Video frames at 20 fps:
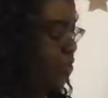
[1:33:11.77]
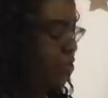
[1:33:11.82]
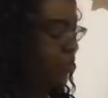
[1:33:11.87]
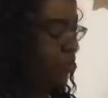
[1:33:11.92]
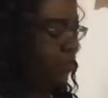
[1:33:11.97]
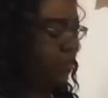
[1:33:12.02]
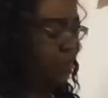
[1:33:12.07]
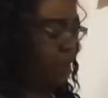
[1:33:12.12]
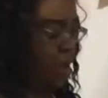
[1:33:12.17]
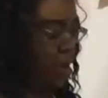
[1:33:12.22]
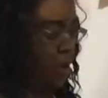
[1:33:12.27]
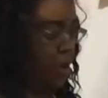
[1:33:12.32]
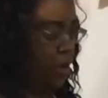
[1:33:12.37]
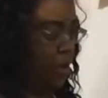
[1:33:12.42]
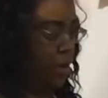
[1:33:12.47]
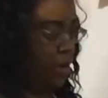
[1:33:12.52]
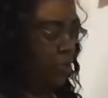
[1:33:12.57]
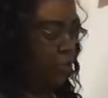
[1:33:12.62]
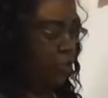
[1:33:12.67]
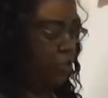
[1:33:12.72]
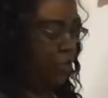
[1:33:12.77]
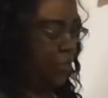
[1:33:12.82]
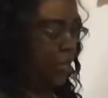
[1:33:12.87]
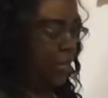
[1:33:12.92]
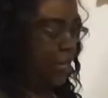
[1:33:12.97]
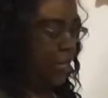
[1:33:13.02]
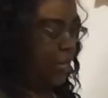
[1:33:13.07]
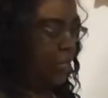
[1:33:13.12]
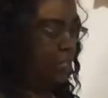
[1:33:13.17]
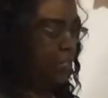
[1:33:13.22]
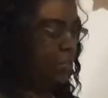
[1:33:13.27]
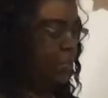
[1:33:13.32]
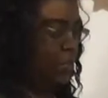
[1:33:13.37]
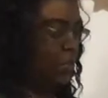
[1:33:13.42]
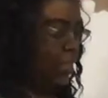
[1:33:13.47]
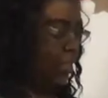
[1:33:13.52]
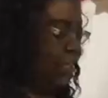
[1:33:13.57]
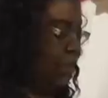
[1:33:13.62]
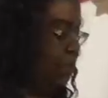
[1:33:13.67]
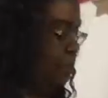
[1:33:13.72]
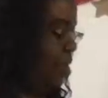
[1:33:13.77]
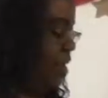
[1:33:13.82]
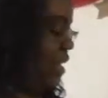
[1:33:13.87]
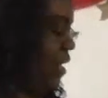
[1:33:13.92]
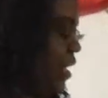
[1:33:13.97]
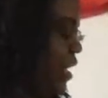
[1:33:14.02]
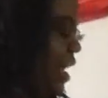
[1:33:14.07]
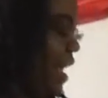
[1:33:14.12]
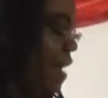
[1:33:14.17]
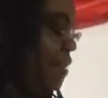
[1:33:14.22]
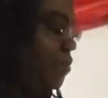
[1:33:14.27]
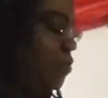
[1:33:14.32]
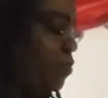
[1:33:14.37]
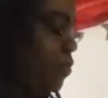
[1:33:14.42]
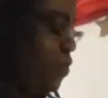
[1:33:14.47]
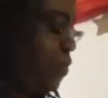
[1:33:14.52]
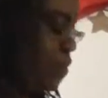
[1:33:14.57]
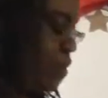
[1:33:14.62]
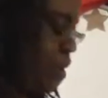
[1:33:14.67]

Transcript: little small trees, so it's like they're peeking out from the